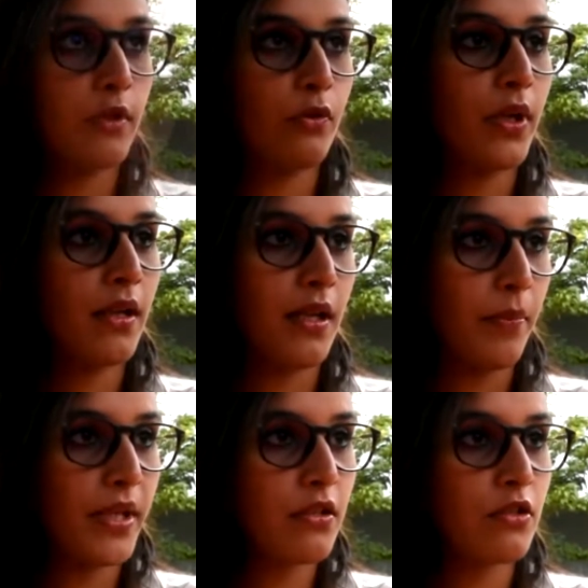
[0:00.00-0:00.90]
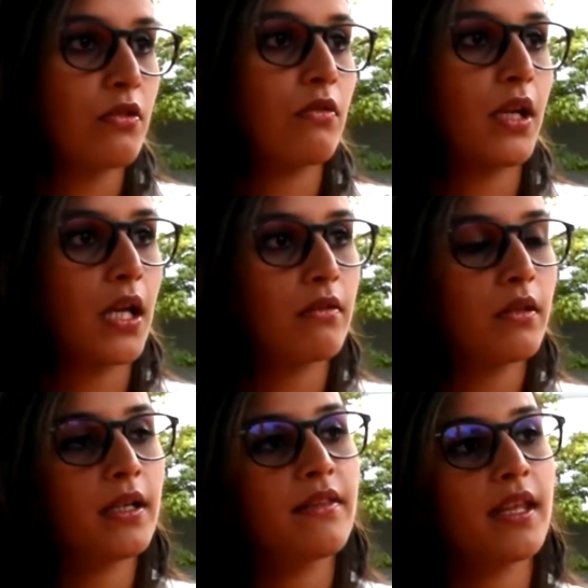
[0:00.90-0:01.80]
I'm doing an application to
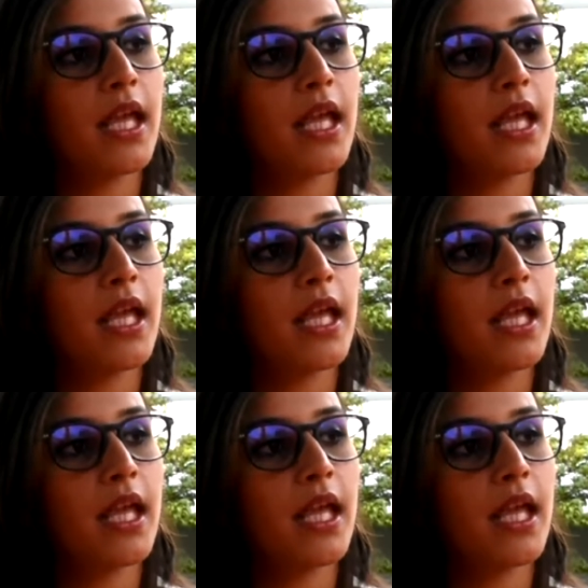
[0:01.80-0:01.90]
calculate